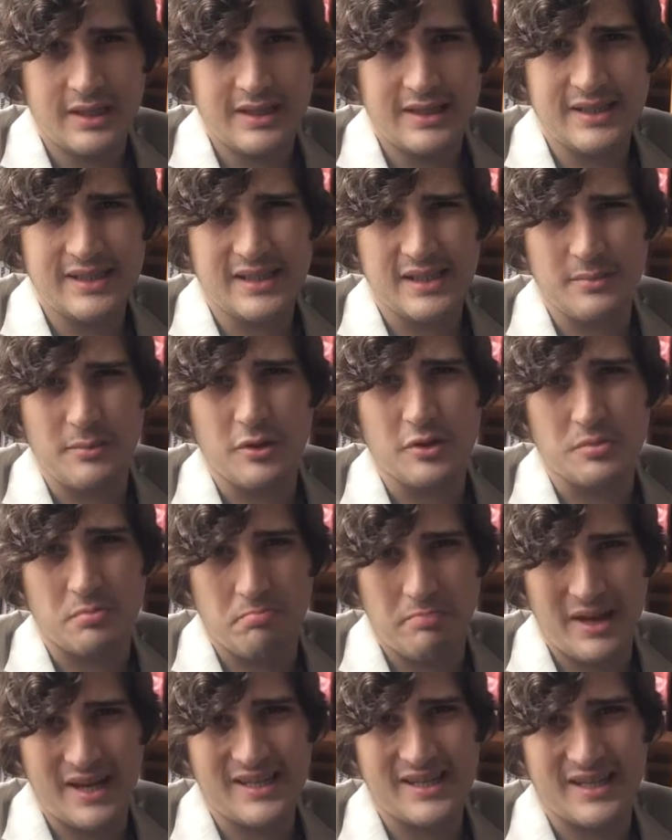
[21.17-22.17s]
This is the
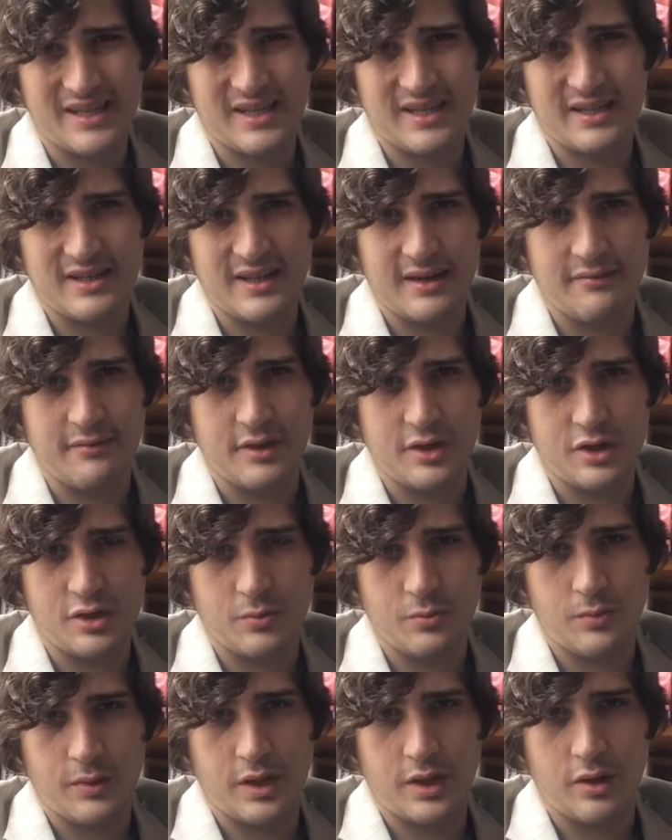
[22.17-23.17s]
most basic
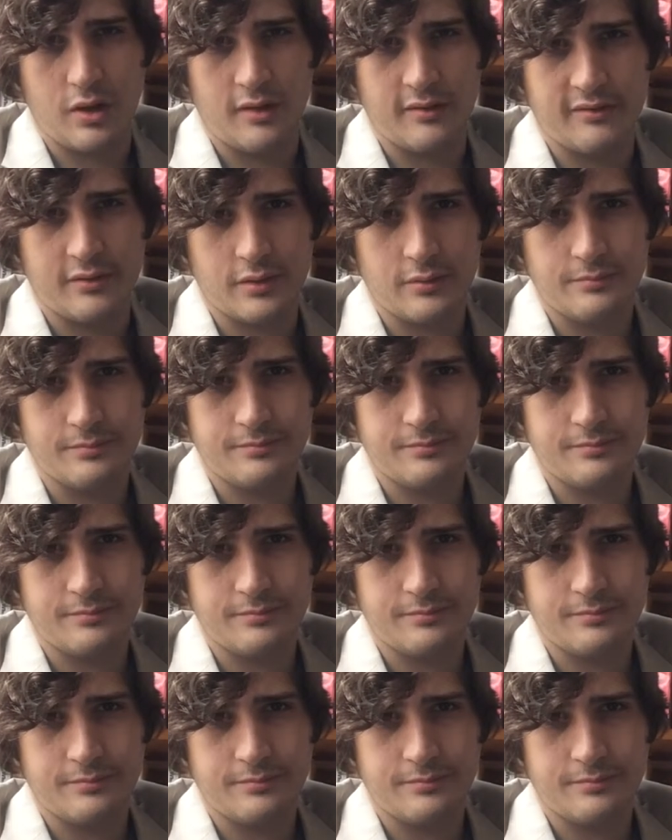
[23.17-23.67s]
definition we can offer.